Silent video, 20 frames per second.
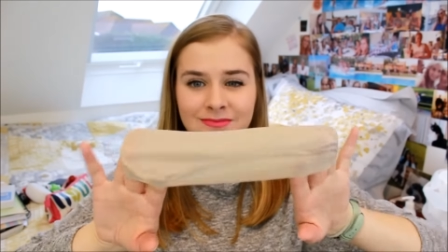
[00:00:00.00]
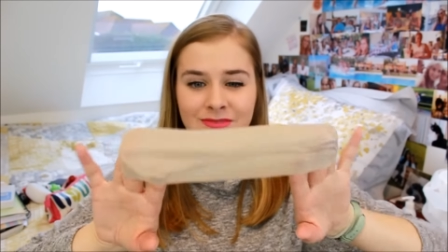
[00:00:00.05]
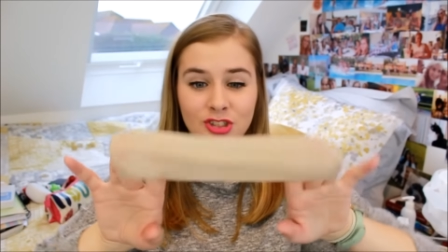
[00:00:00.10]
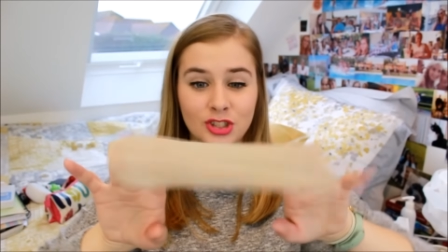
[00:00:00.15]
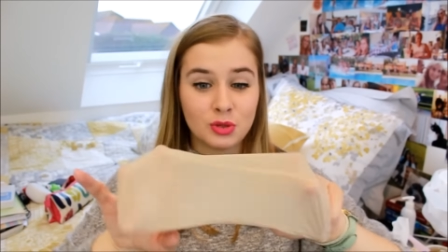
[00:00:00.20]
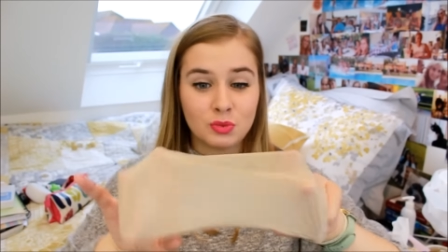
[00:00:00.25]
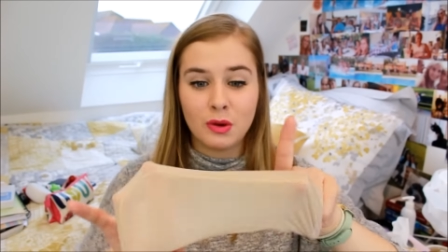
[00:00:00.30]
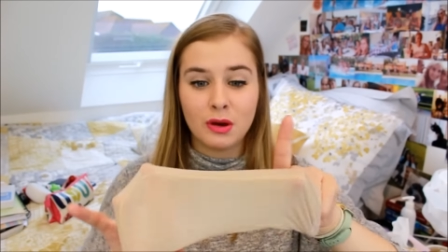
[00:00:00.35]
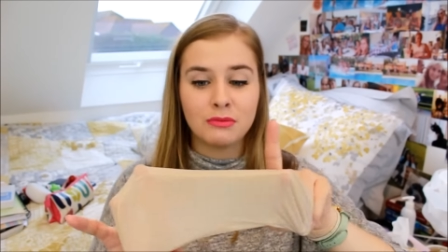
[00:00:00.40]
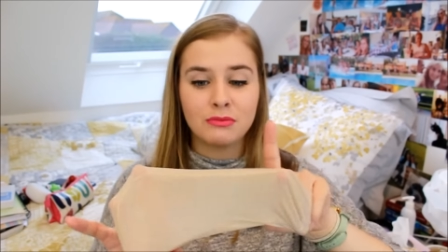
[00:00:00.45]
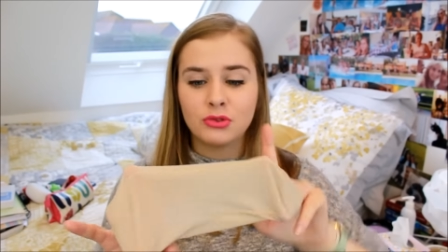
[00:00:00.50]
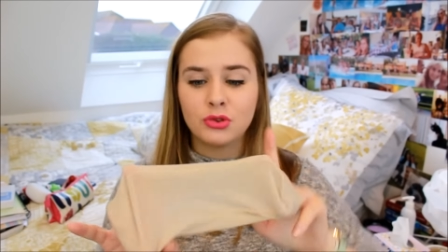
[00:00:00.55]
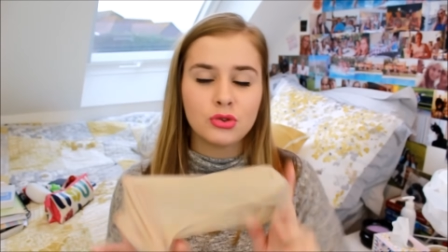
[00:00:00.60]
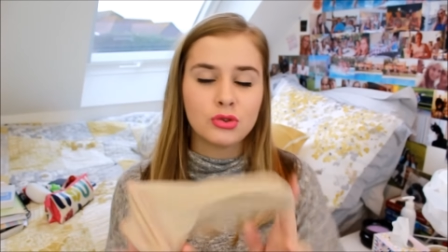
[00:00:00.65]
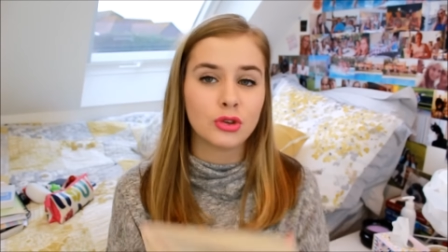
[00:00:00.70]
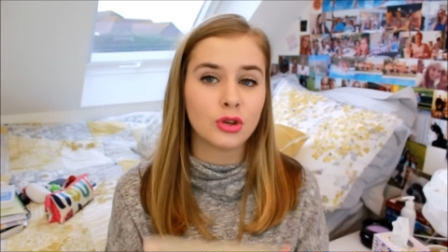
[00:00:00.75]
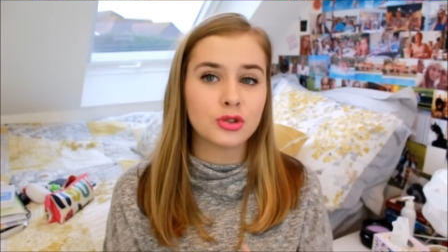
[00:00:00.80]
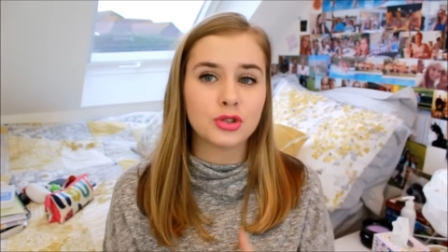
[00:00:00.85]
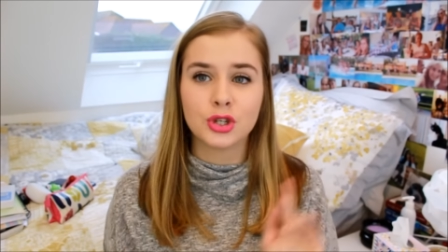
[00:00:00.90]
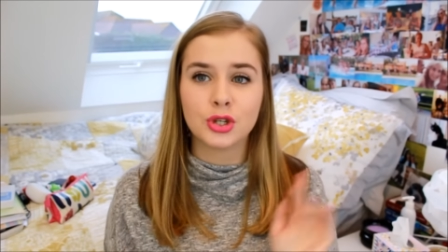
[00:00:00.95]
Just one,
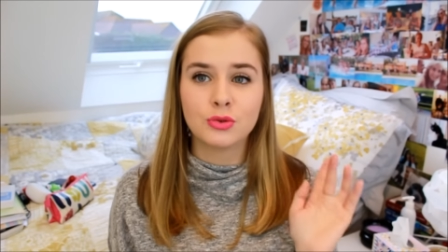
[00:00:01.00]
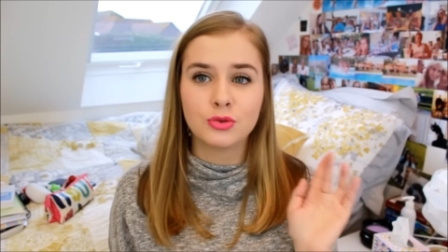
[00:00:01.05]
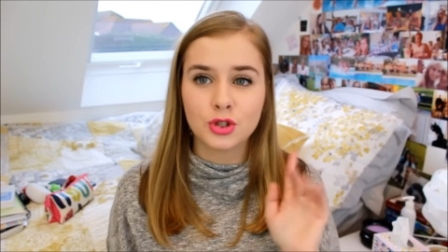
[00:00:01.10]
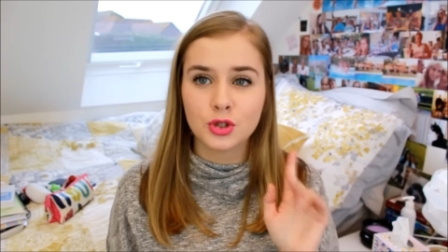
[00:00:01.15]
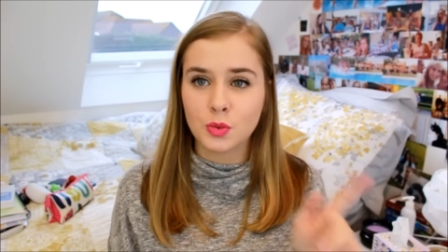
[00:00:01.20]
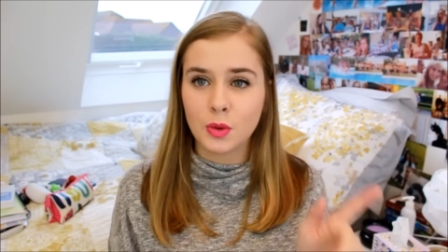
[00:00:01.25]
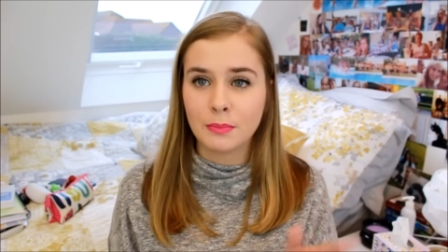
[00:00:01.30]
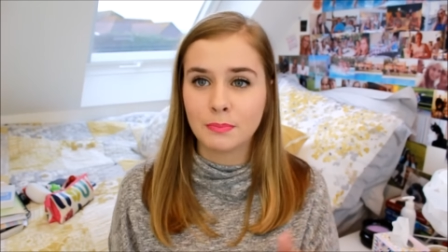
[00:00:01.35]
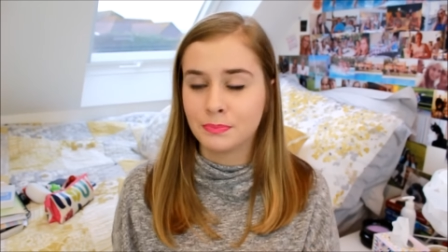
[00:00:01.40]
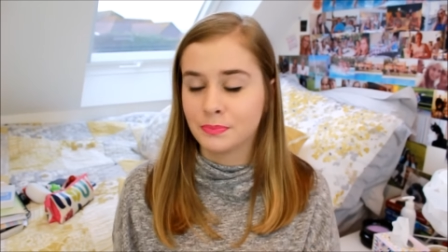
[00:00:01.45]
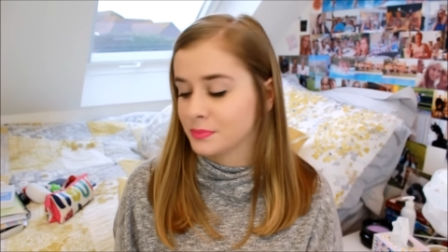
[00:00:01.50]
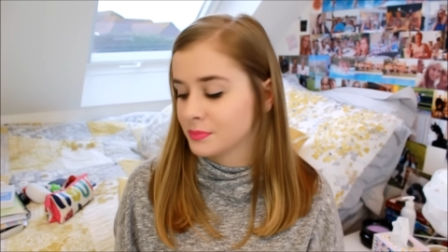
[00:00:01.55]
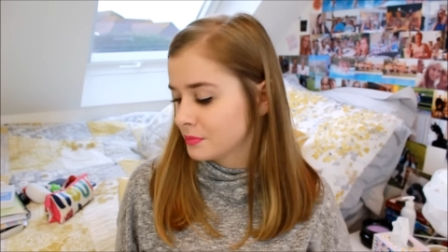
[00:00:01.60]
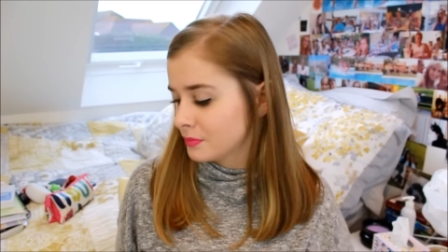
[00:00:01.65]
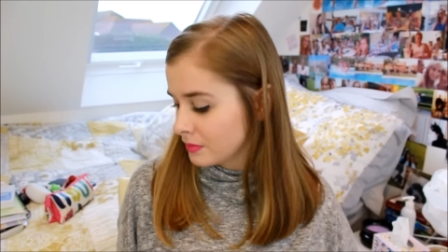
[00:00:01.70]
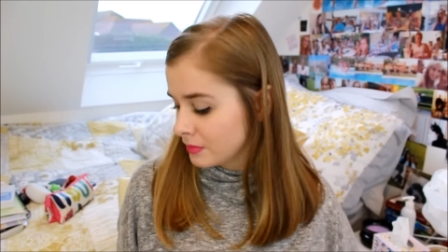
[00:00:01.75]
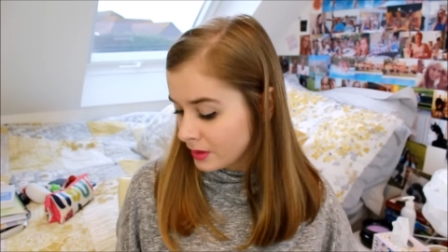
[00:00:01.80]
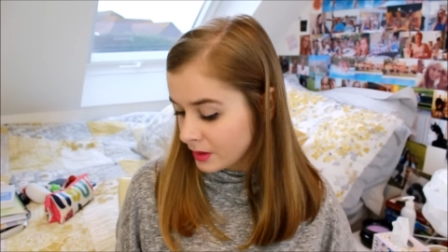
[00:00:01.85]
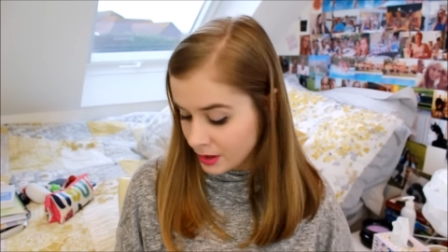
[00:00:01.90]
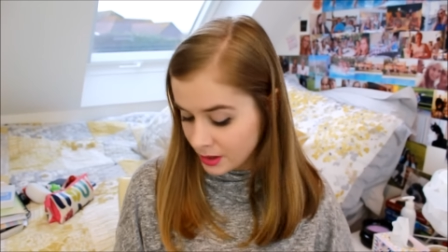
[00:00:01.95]
not two, just one.
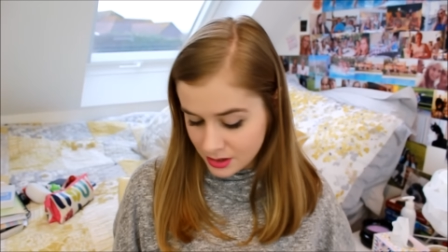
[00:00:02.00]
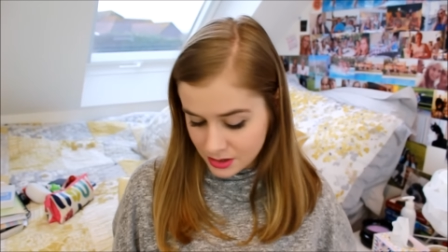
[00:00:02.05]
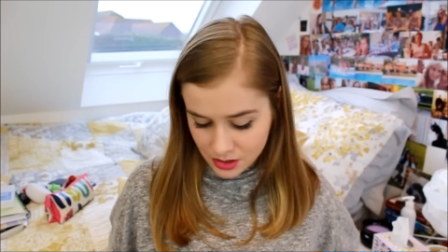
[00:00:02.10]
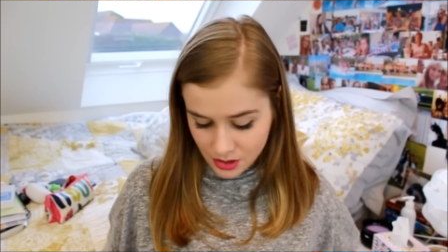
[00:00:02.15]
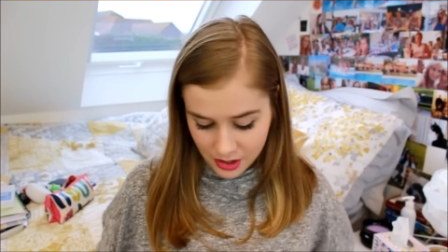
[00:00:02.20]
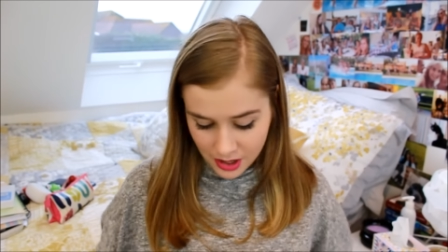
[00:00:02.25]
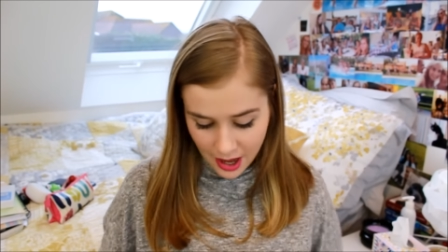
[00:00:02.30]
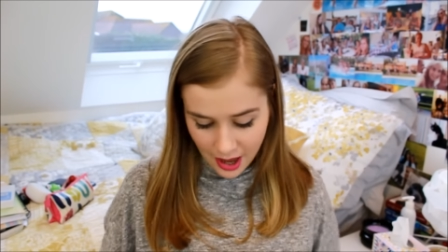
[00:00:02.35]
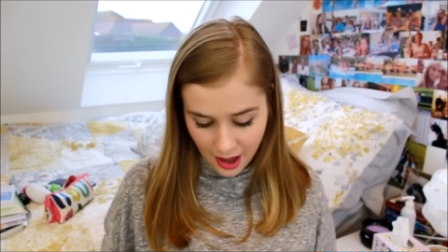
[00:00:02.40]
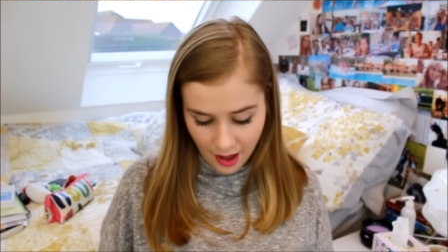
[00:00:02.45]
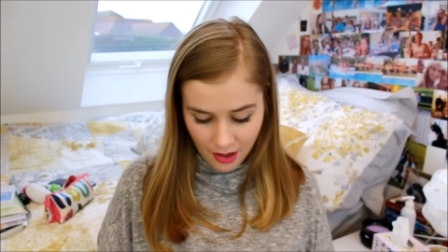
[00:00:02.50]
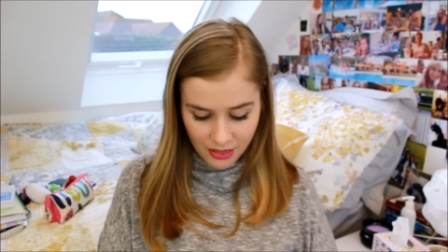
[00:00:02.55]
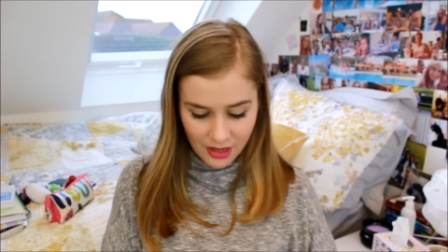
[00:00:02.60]
So yeah,